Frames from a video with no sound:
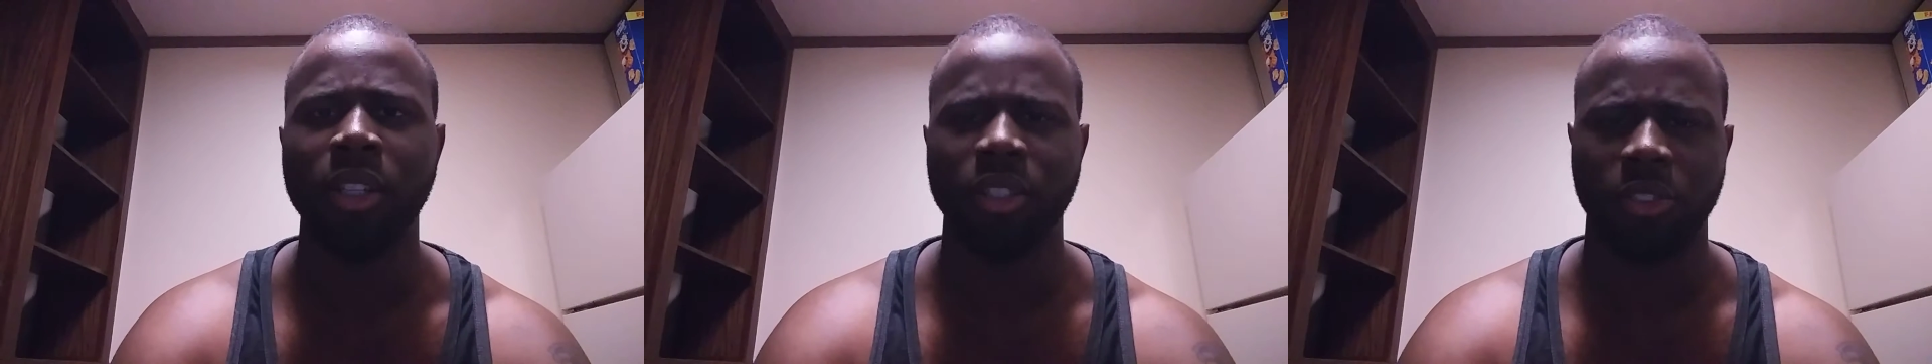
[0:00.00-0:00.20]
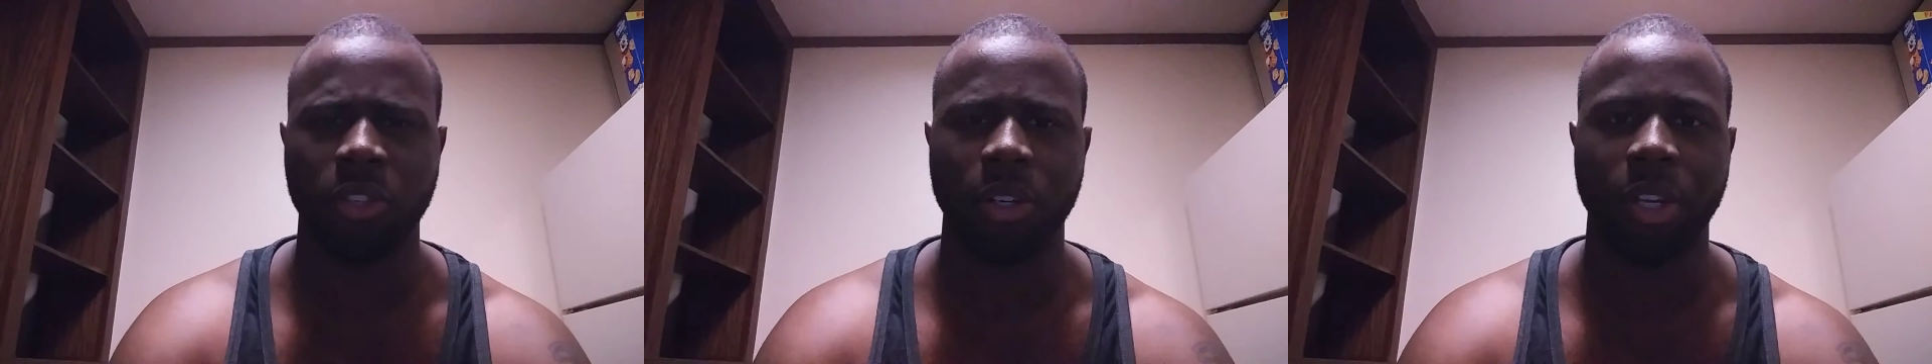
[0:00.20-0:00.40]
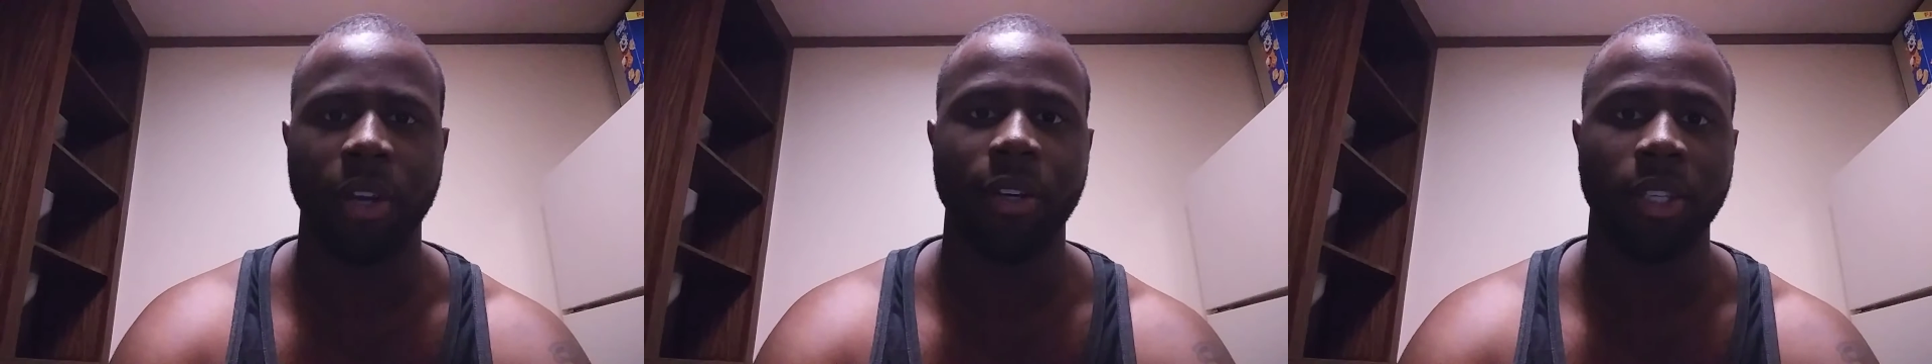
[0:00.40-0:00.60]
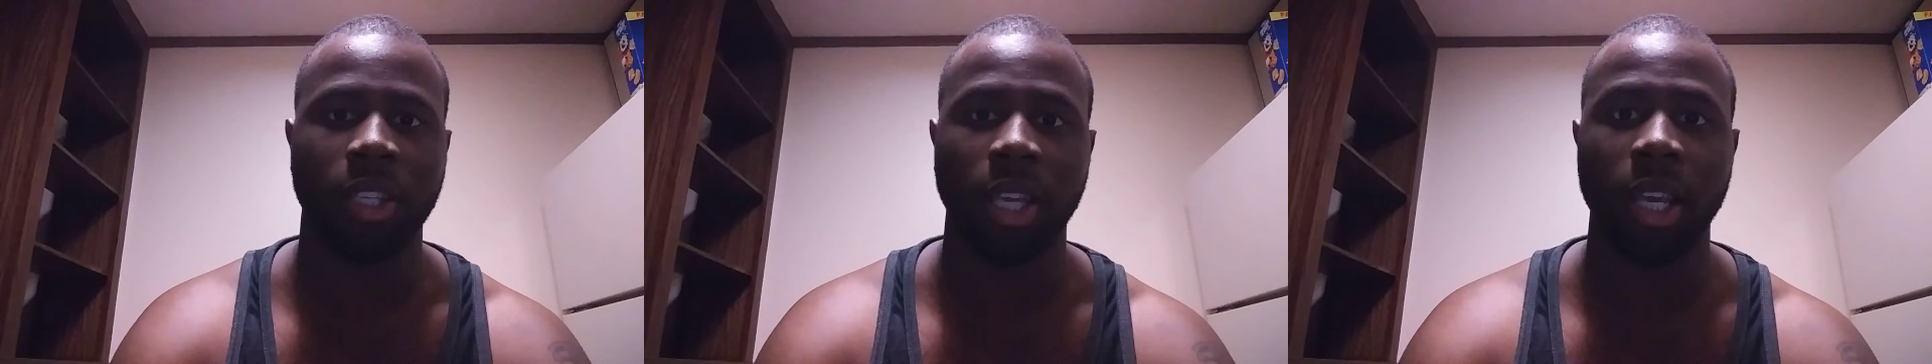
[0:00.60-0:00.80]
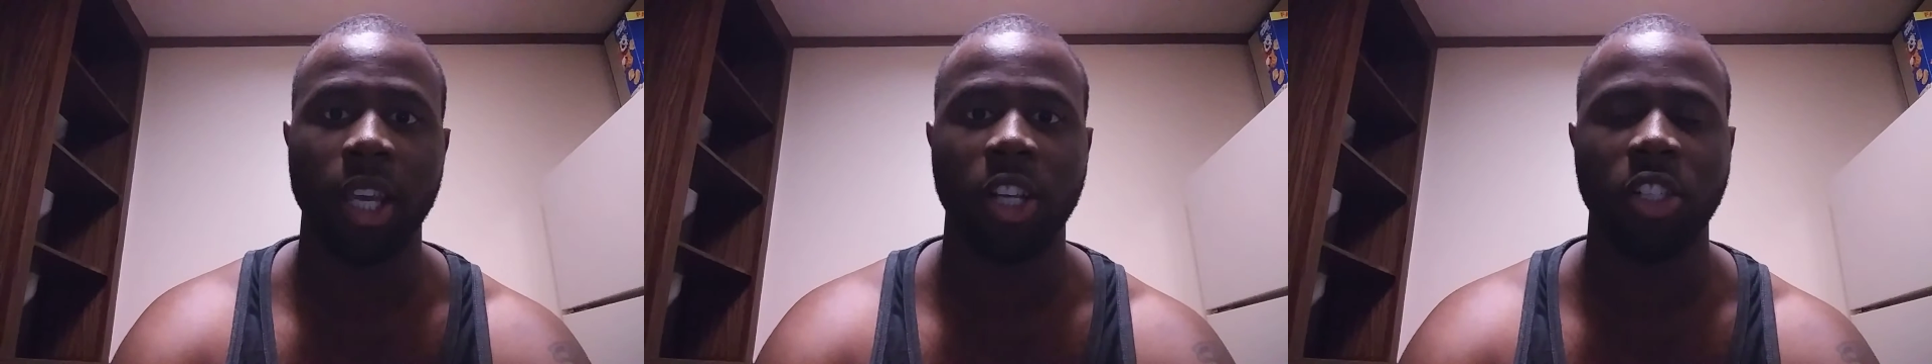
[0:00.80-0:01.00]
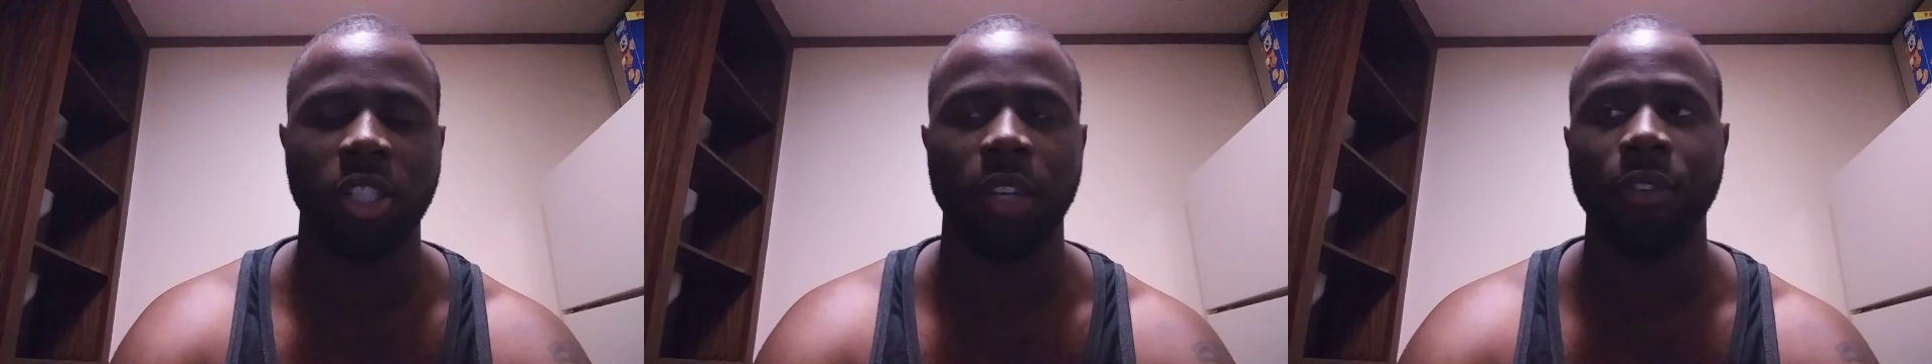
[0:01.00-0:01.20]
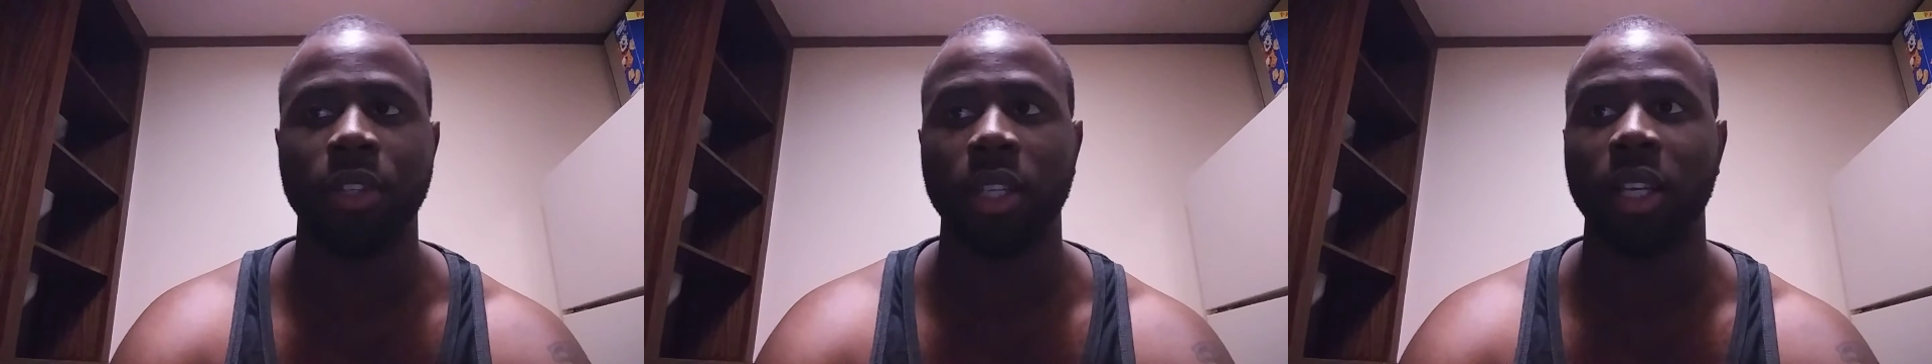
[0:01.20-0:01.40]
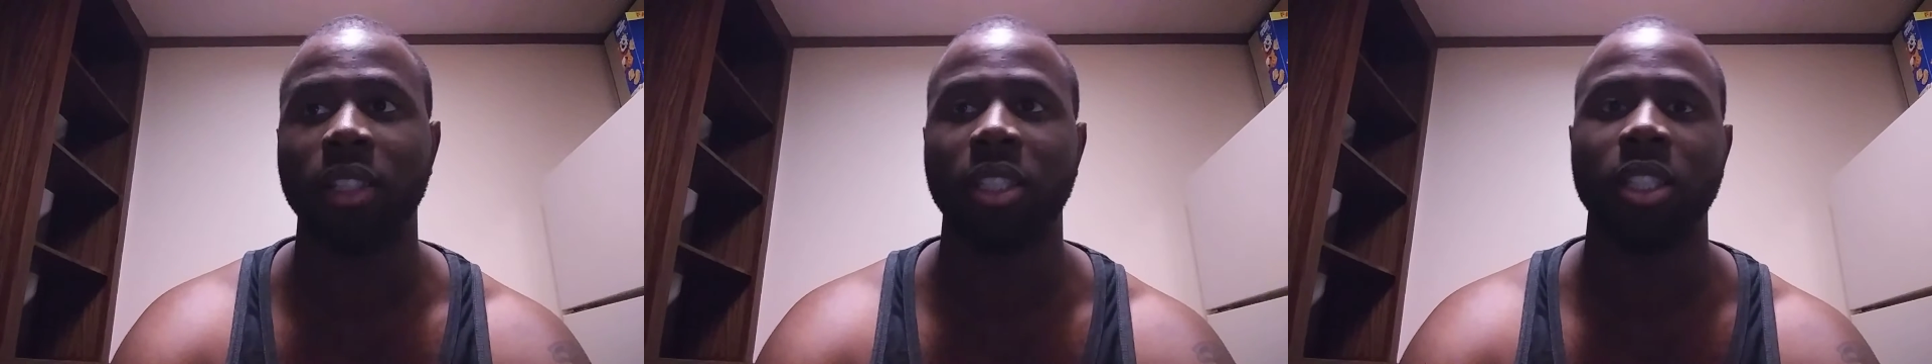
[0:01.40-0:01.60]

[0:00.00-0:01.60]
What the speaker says: They're engaged. Everything